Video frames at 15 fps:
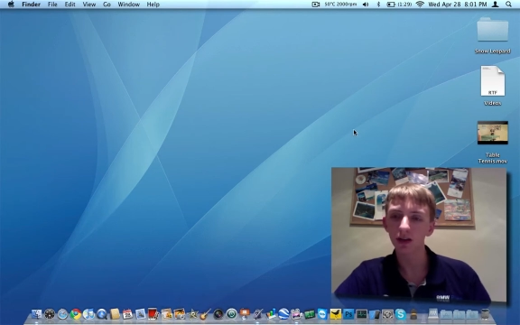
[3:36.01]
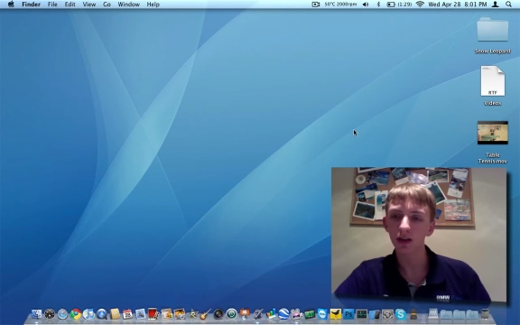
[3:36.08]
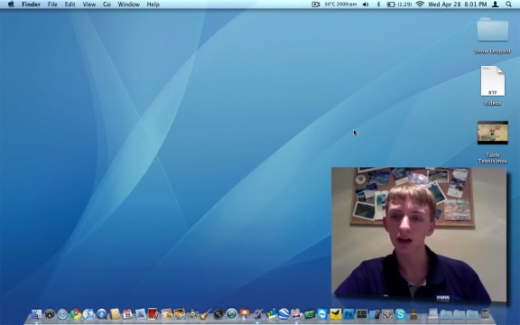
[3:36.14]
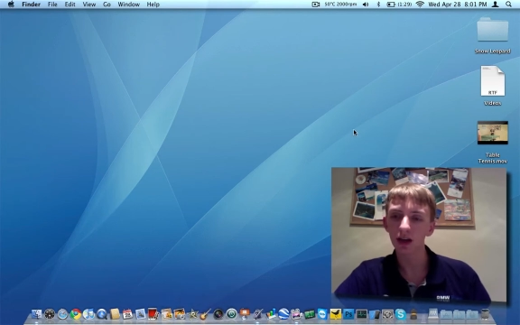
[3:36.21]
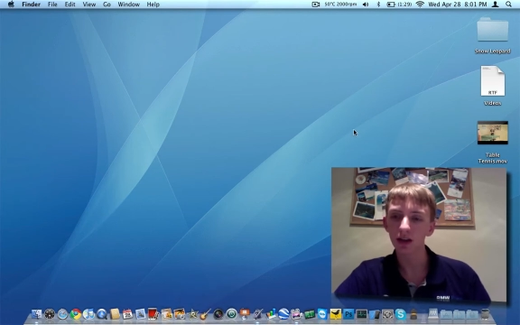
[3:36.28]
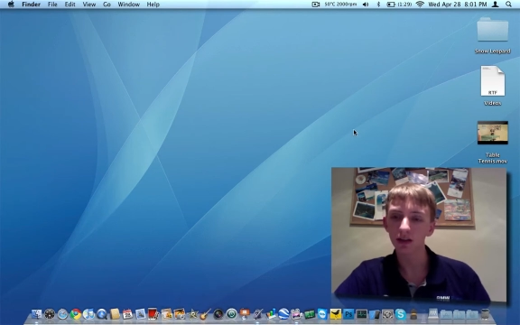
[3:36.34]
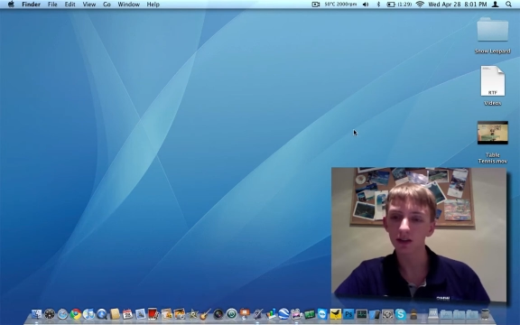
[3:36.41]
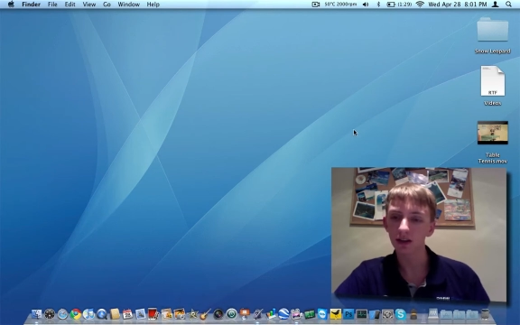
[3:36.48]

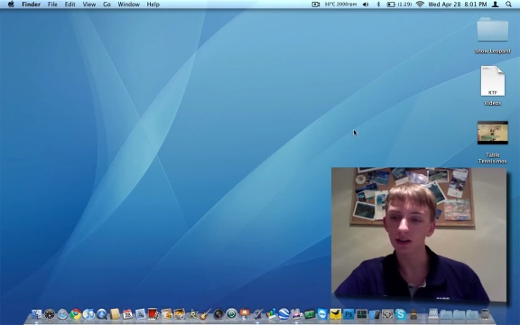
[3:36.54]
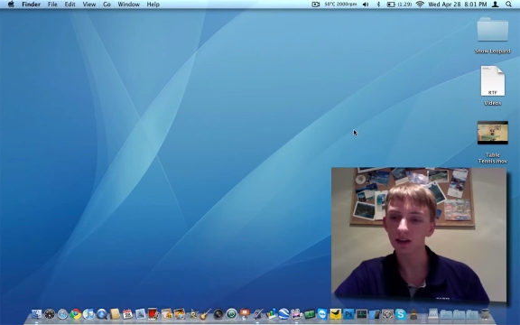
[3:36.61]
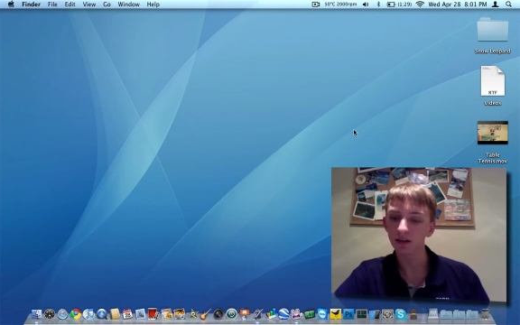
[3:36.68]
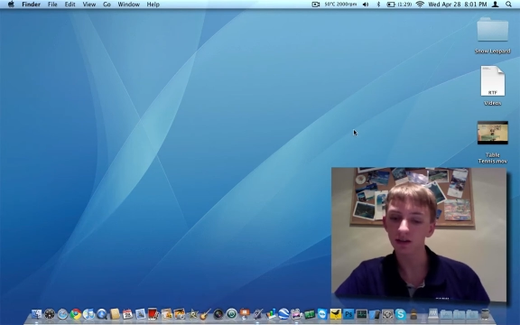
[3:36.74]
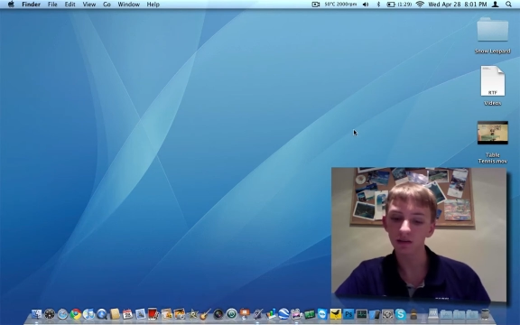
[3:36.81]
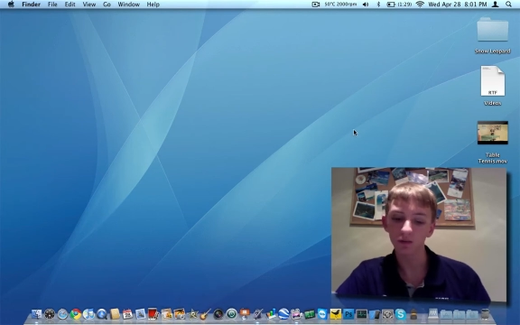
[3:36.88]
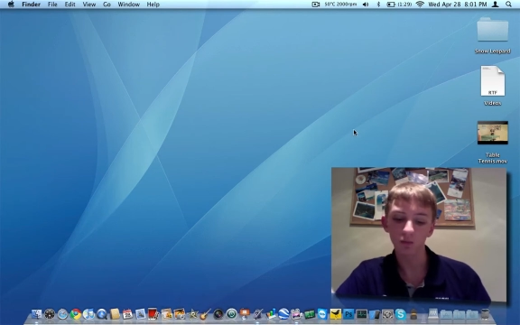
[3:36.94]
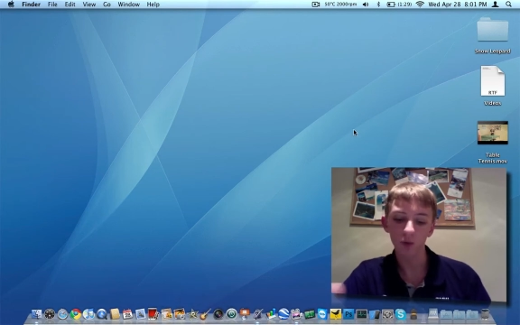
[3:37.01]
and
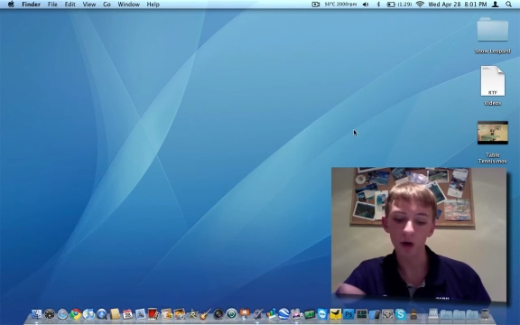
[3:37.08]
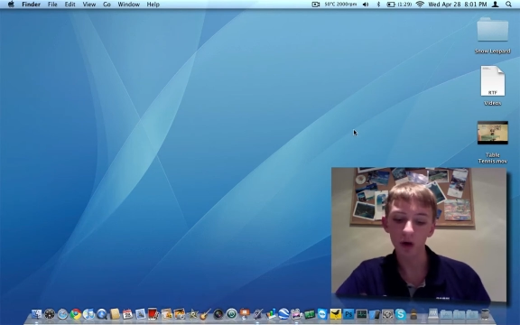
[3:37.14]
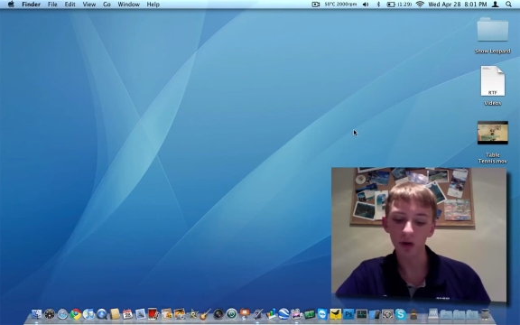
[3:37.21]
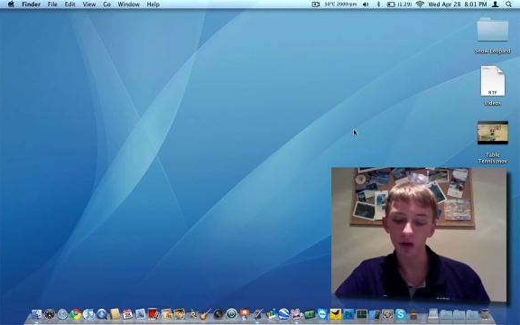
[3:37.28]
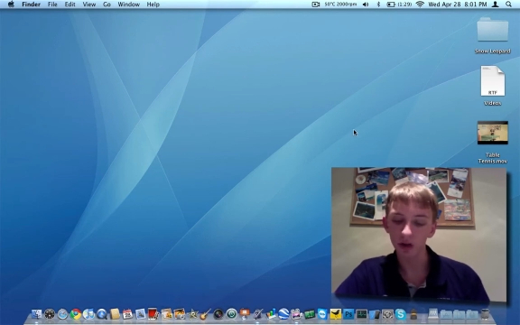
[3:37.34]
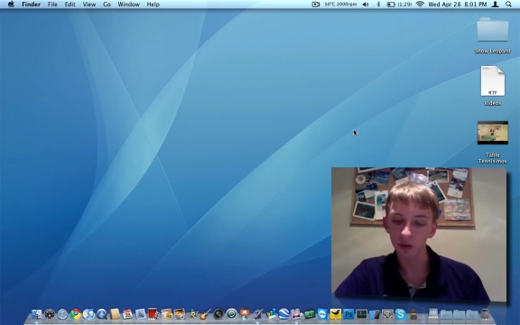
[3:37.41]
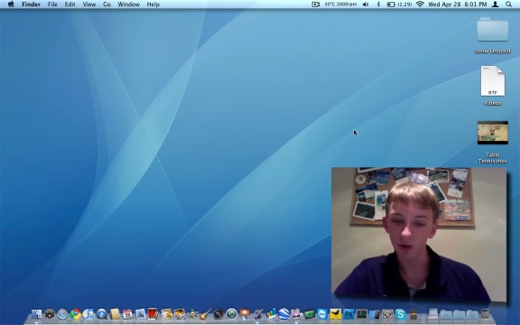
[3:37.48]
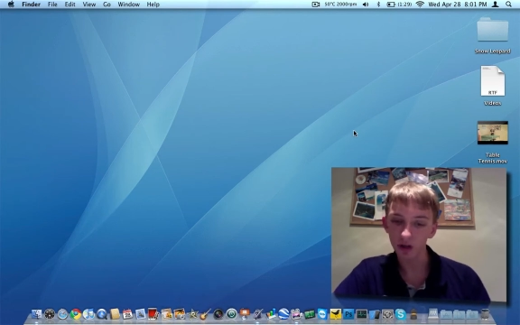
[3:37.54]
we don't
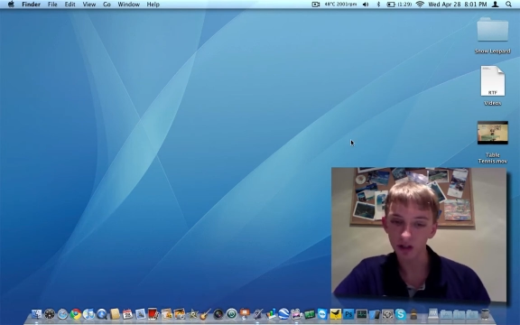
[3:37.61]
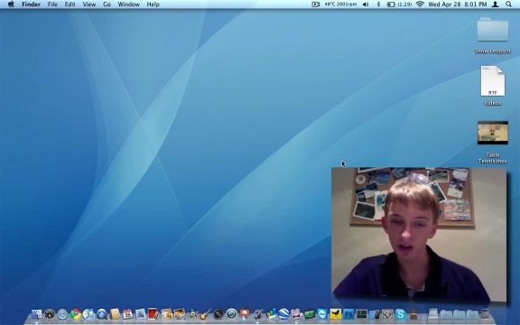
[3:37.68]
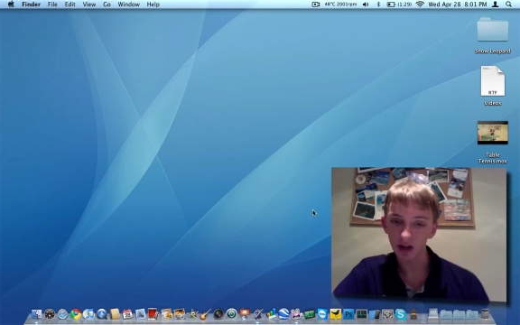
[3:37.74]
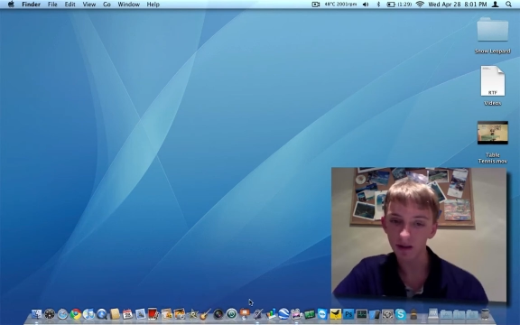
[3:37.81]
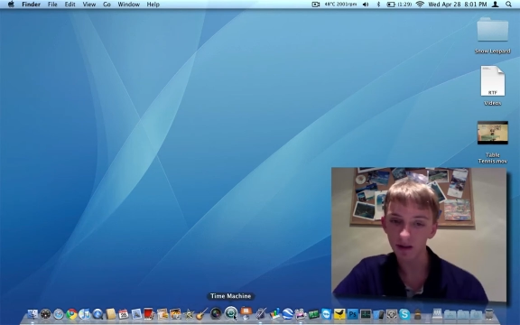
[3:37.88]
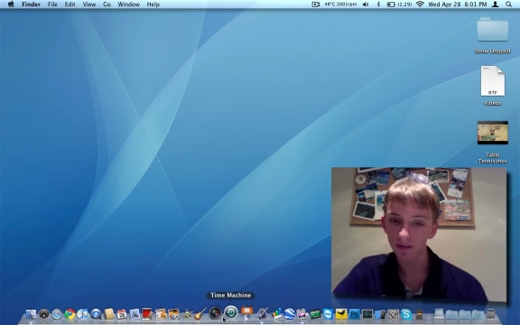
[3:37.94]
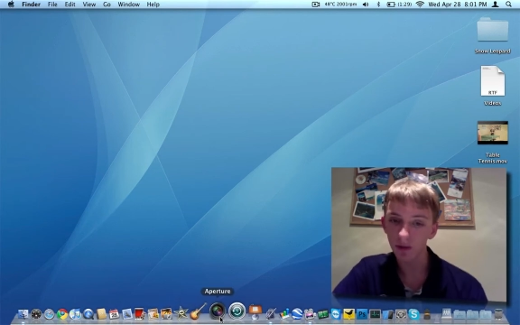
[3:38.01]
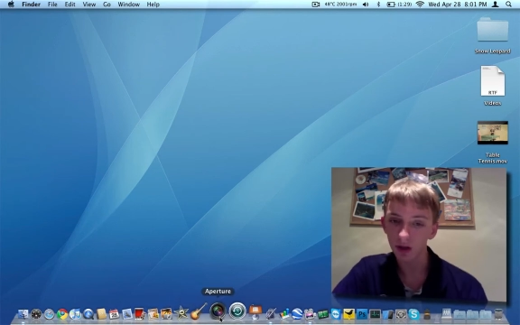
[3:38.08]
need to waste
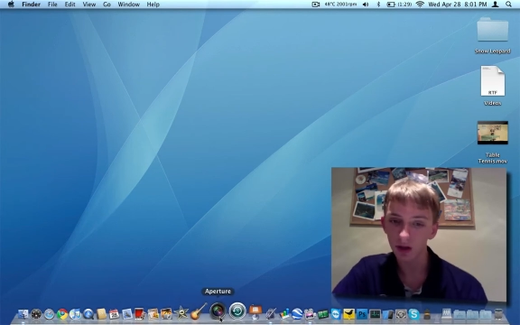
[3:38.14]
time.